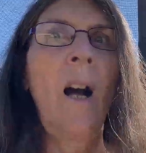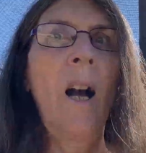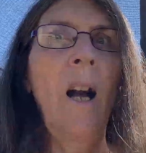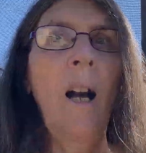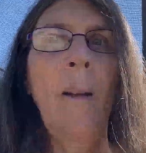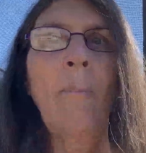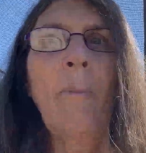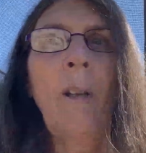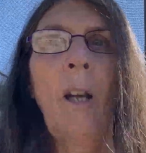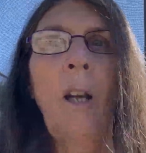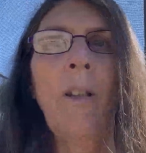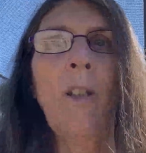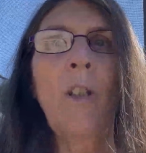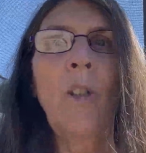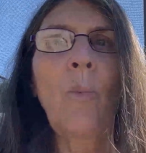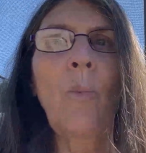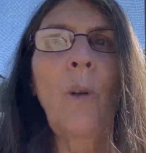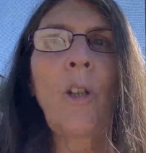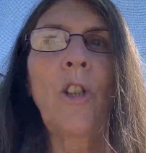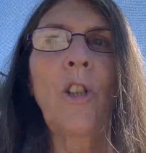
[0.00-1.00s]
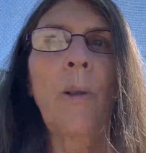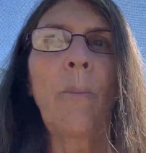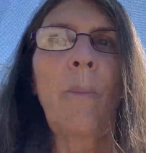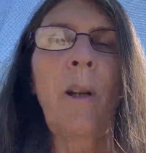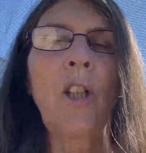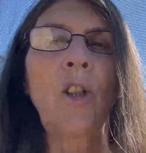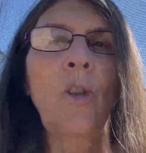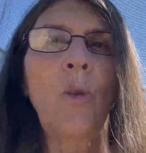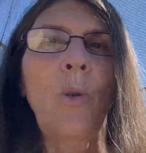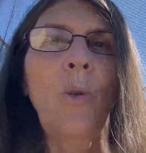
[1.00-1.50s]
I'm going to watch and
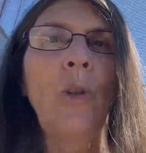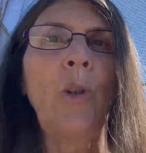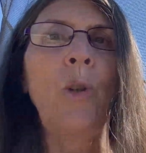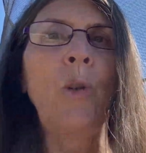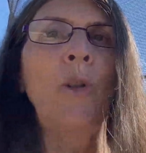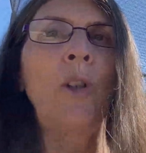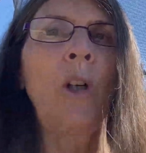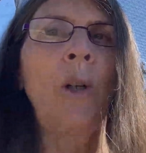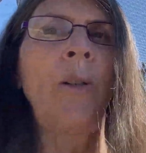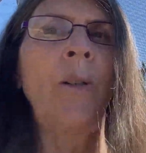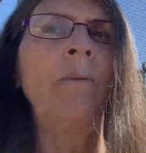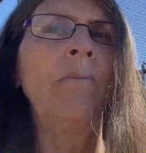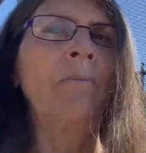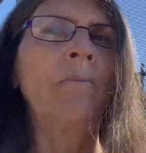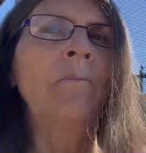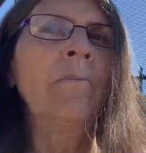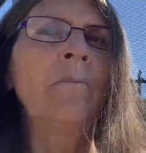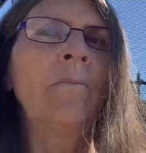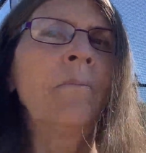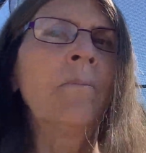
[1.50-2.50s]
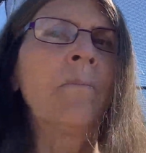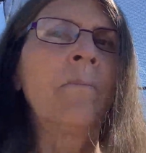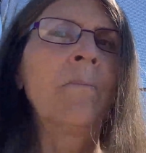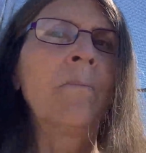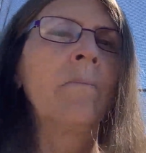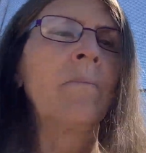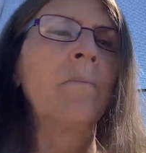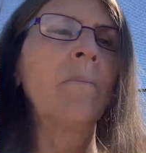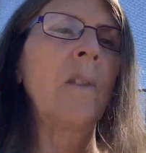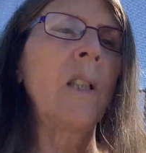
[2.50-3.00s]
make sure you don't
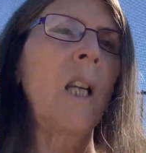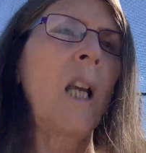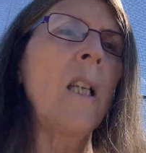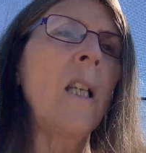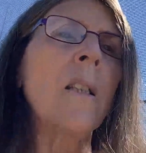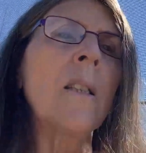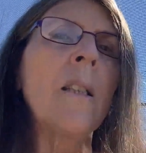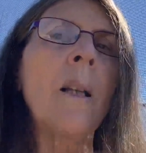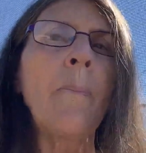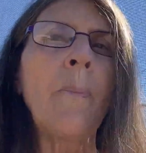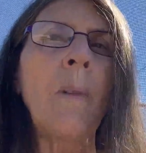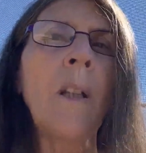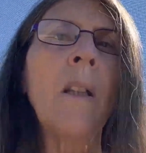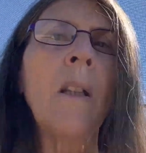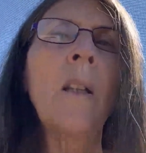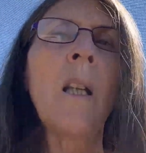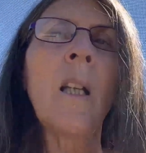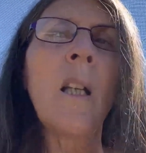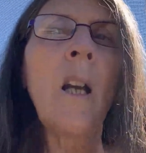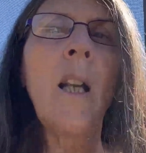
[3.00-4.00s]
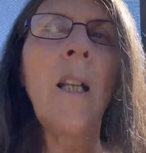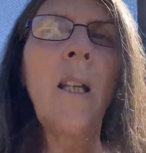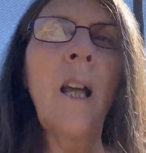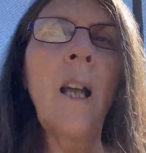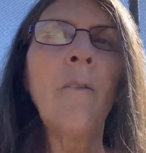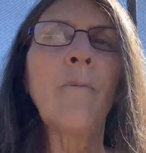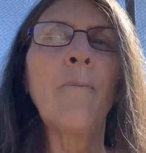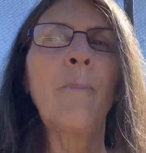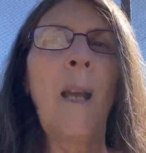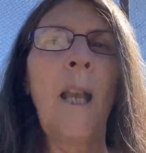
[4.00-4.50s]
take something that I
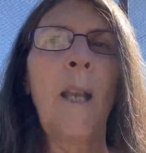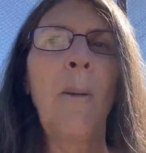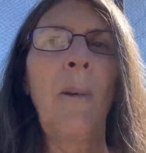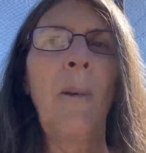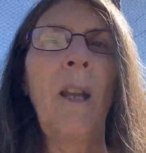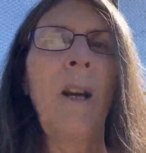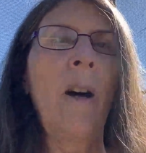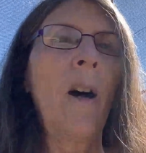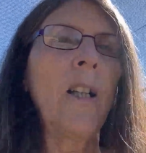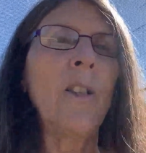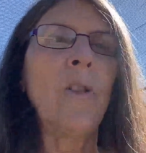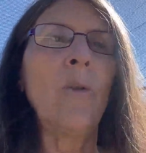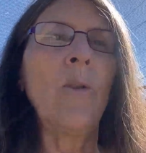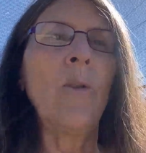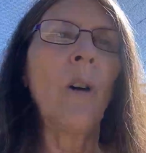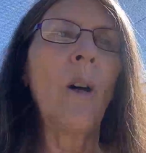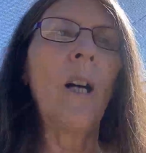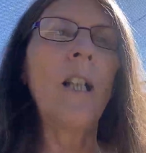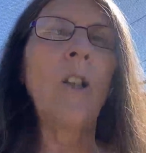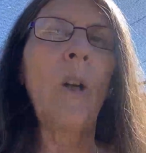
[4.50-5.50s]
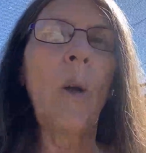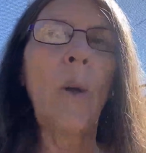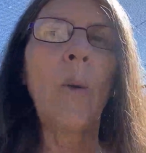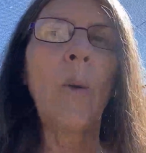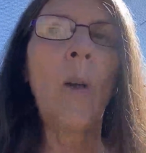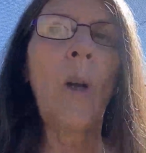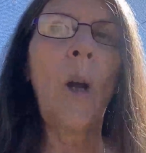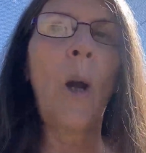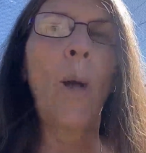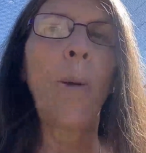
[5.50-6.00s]
love, maybe. I
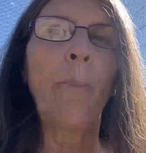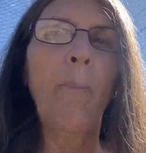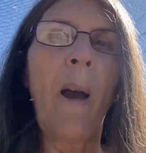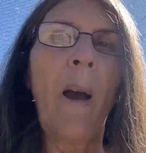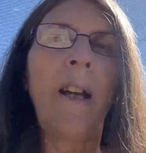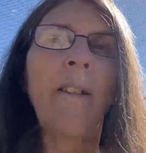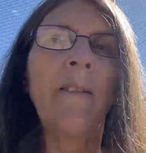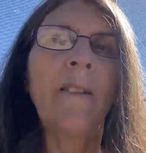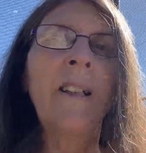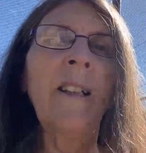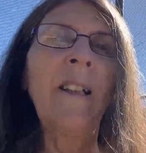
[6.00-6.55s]
don't know. But,